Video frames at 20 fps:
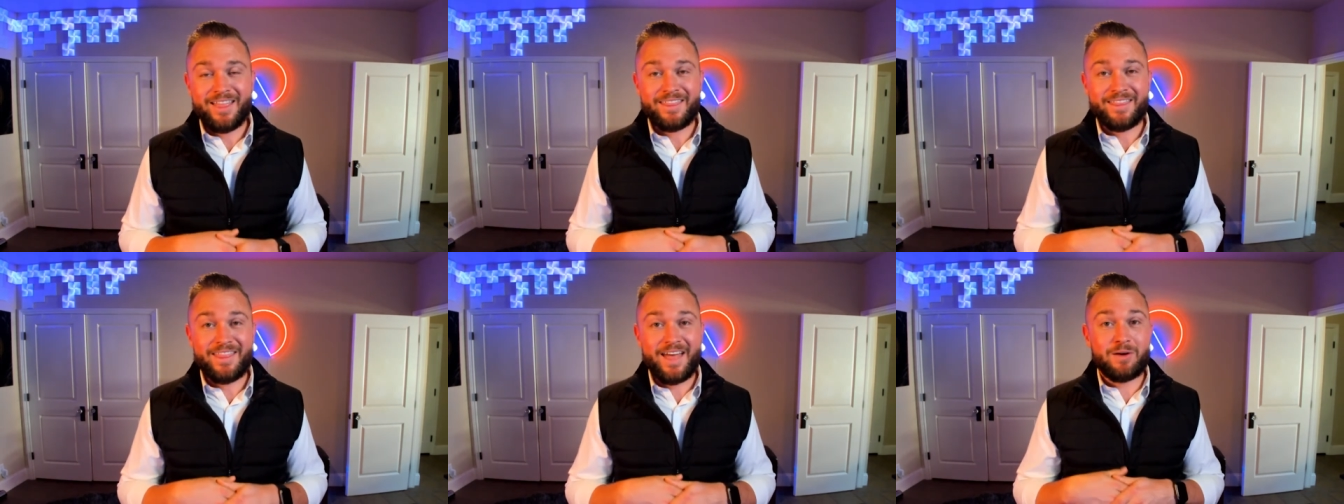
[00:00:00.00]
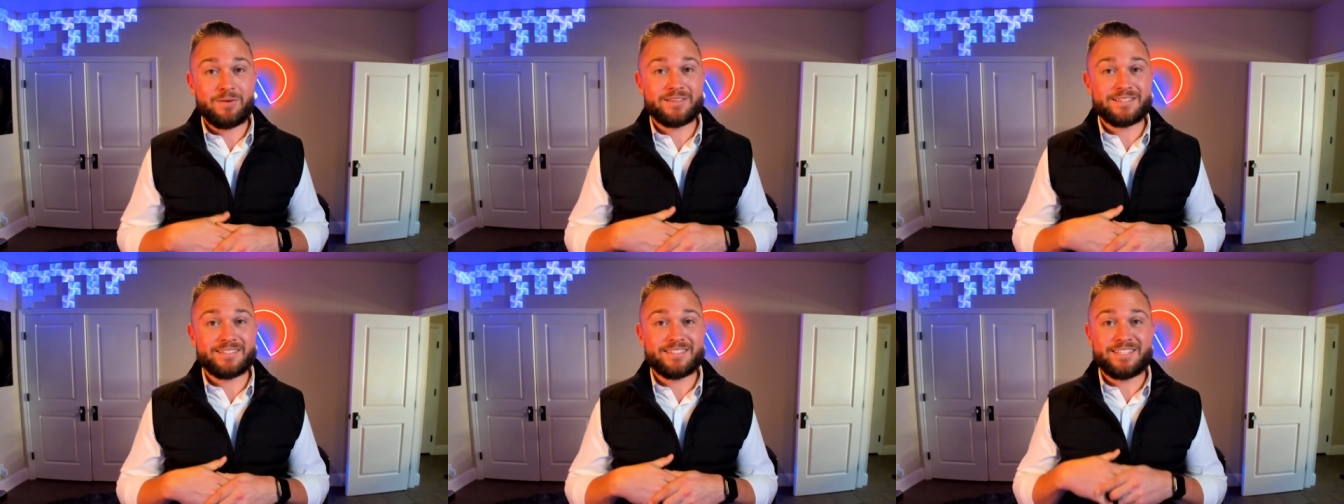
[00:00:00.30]

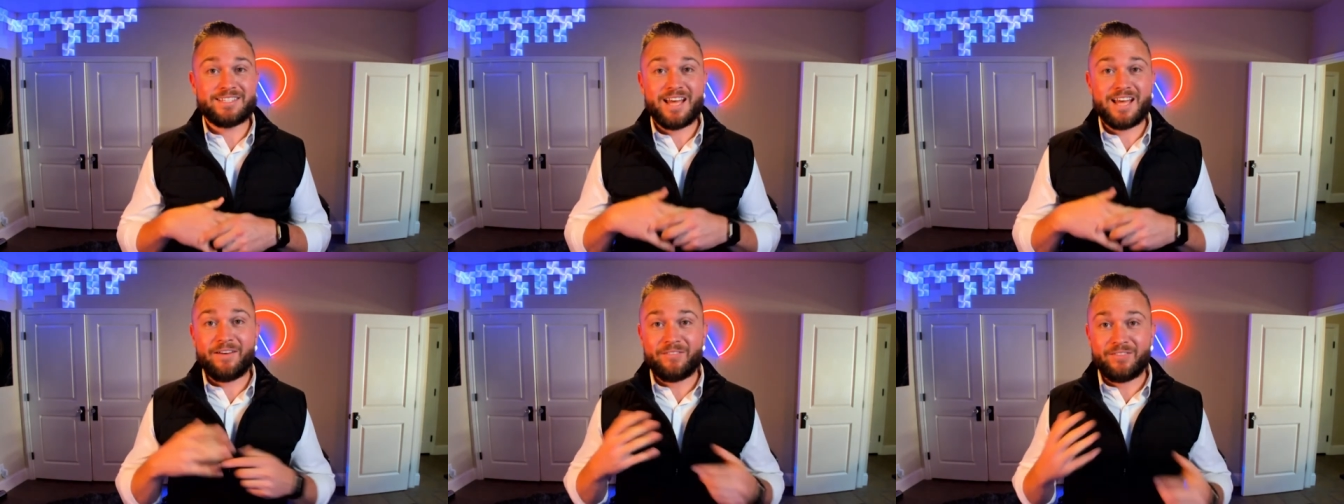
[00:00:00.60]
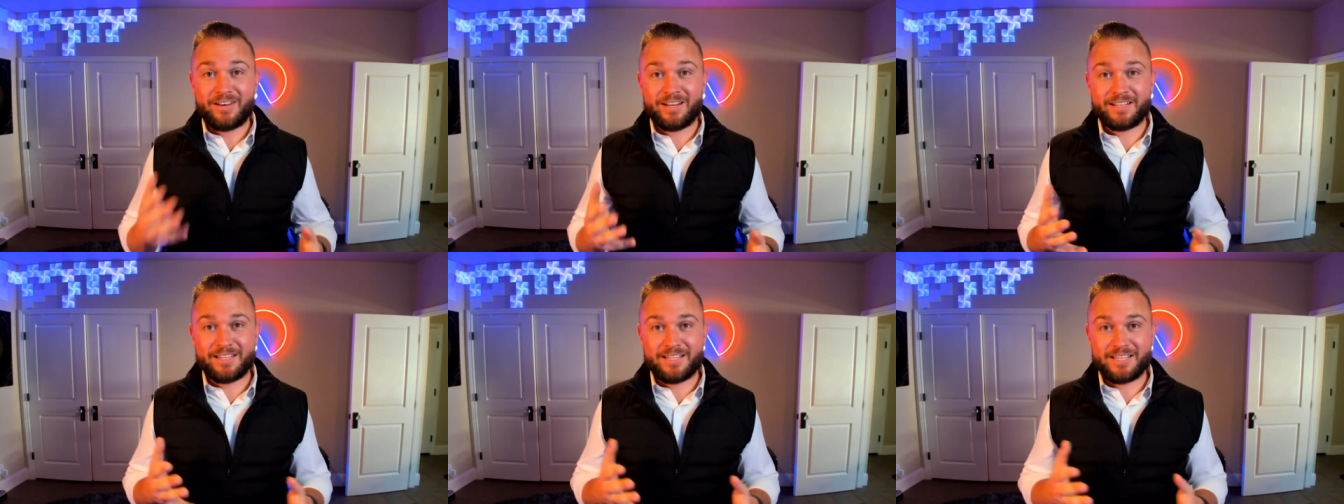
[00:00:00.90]
That was
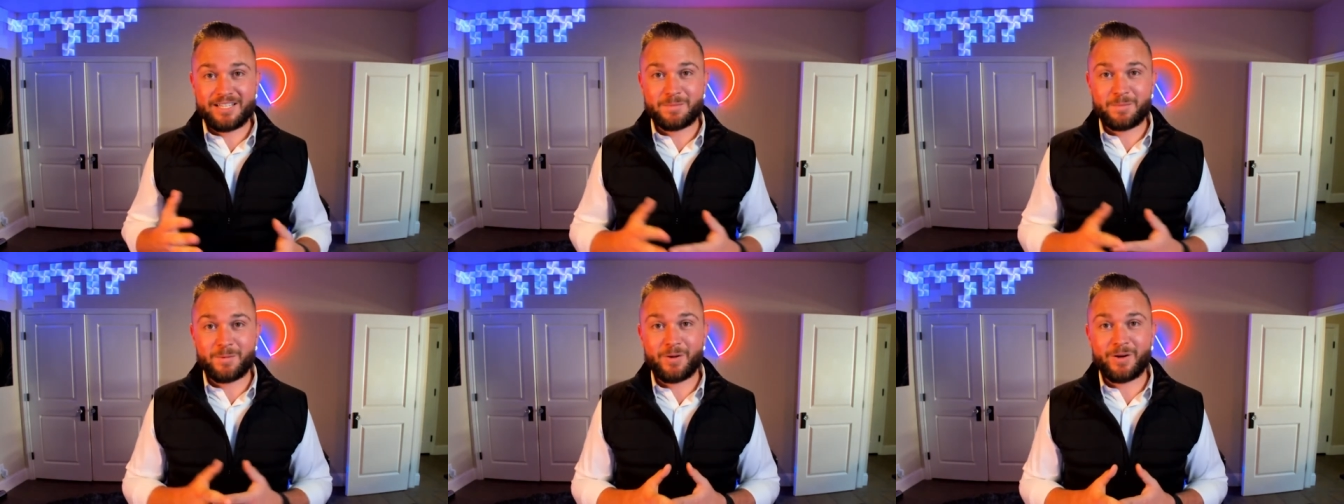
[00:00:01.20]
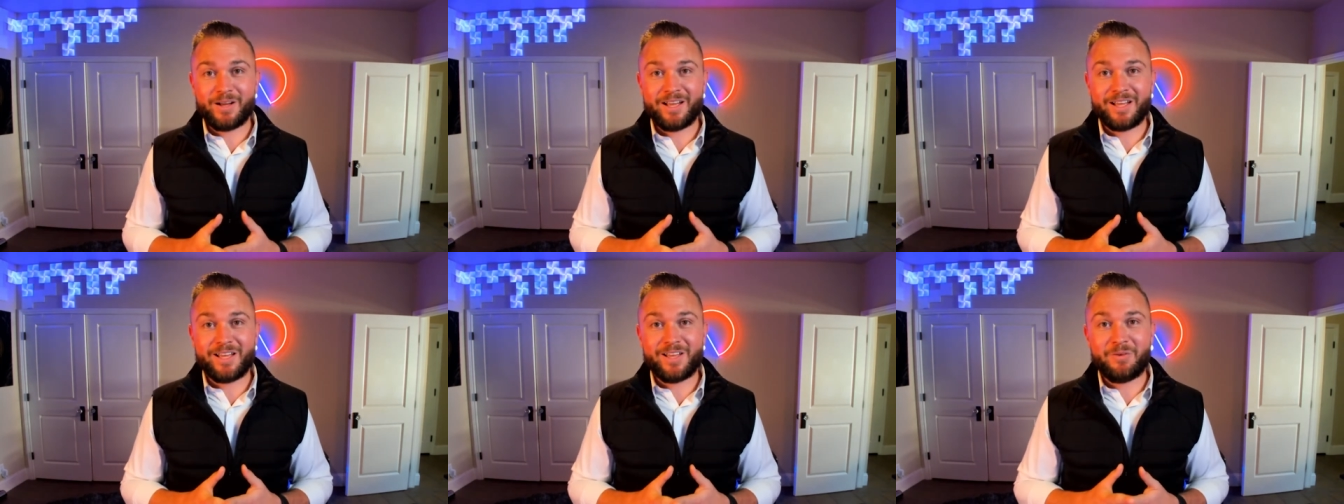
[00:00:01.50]
definitely
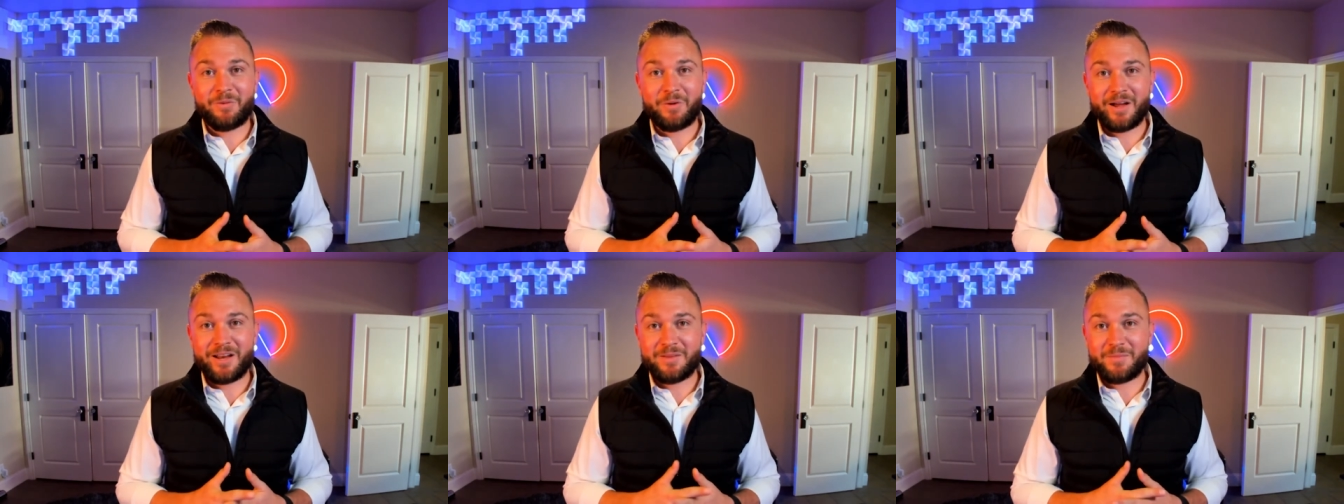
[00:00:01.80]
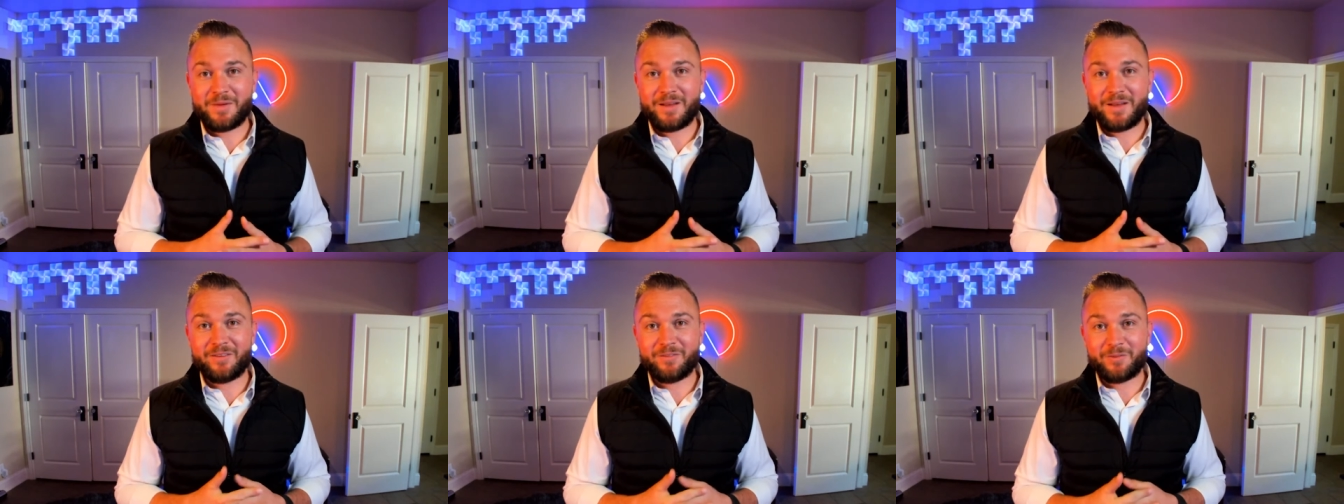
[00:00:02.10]
spurring quite
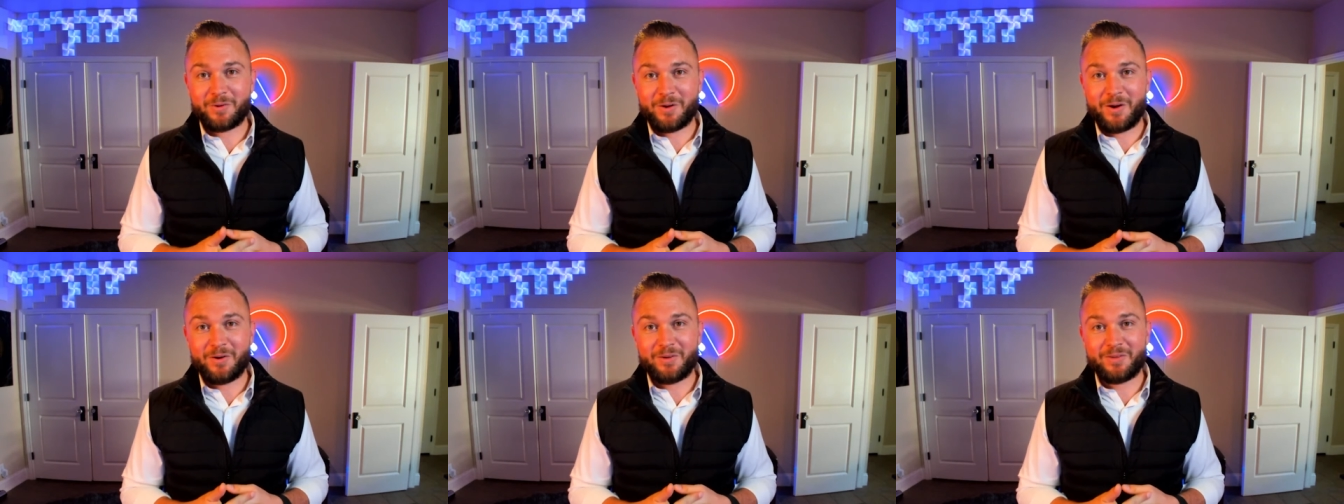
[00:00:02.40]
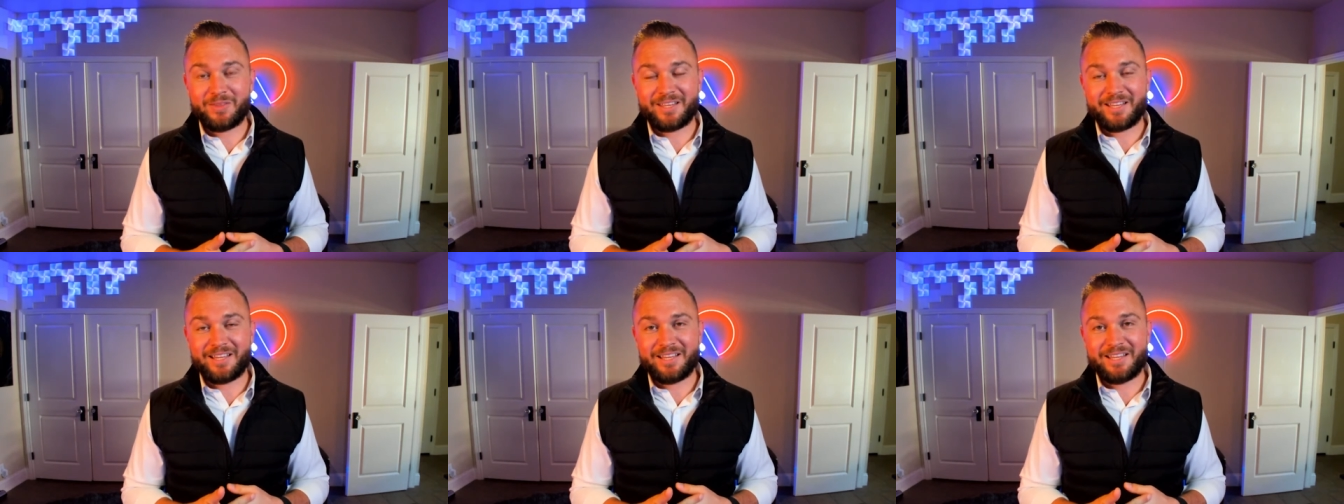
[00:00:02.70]
a bit of
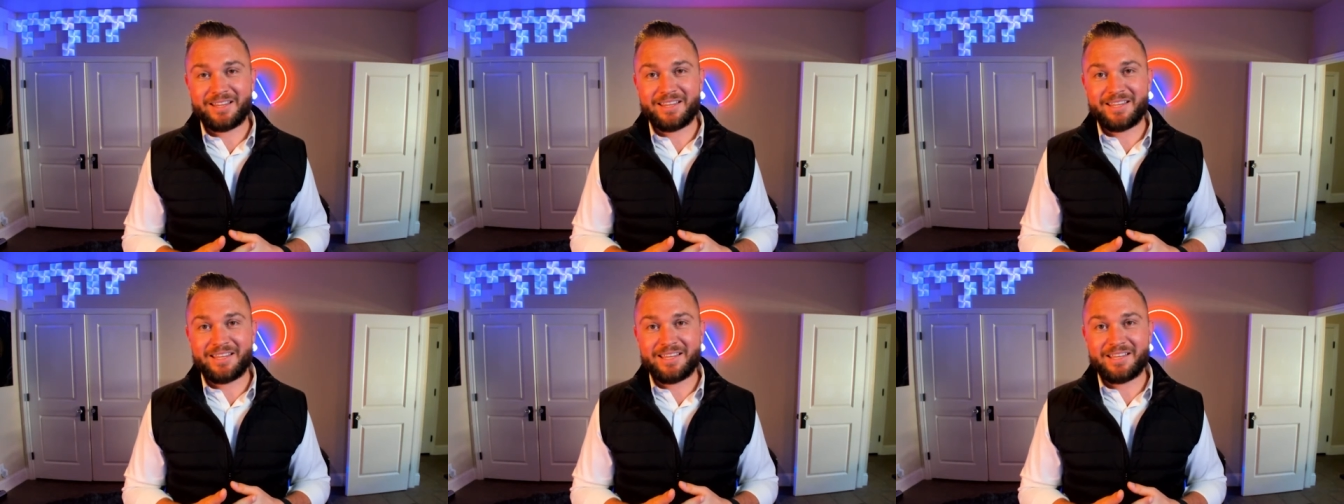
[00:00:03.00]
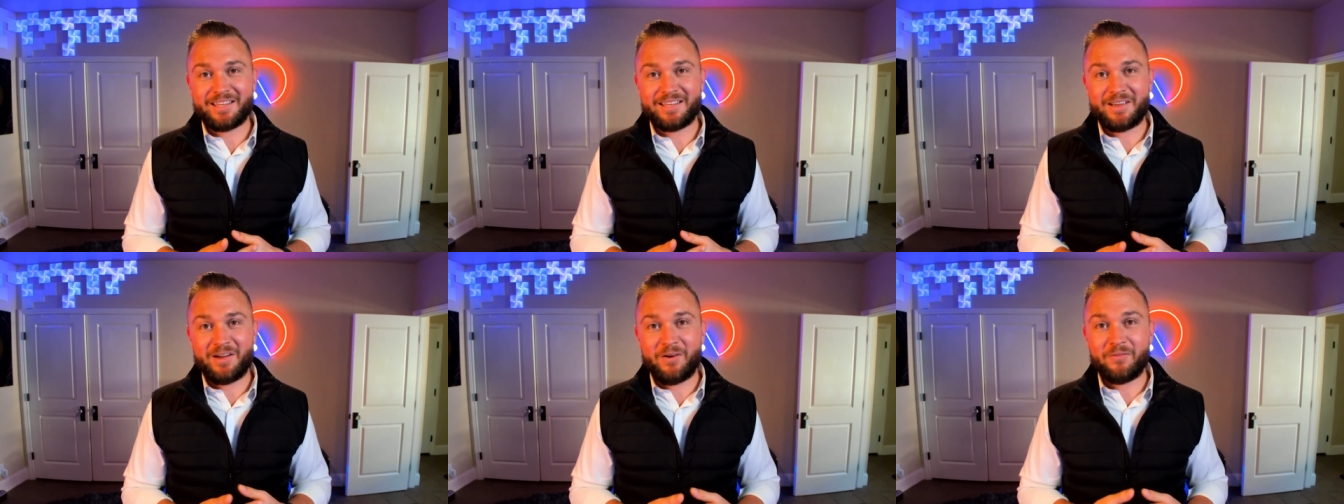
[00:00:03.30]
growth in the